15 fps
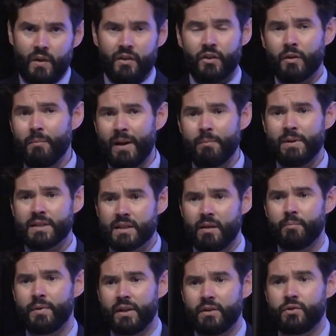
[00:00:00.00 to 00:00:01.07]
There may be
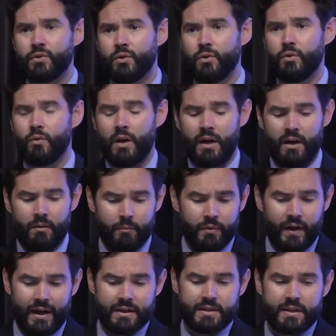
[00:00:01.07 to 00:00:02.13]
something to um,
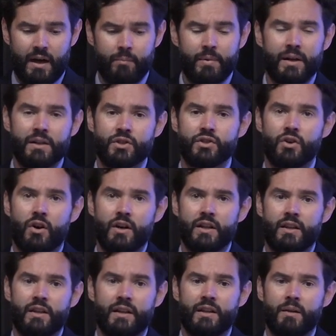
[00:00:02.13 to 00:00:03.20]
that stopping and starting
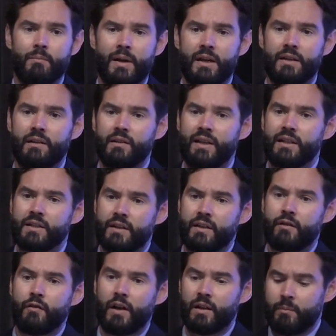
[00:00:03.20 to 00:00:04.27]
thing that may lead to the
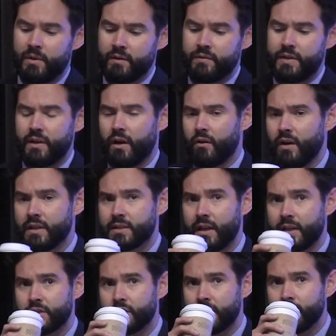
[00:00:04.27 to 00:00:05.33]
development of TRS
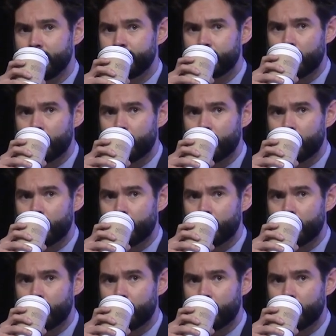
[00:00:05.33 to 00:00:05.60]
actually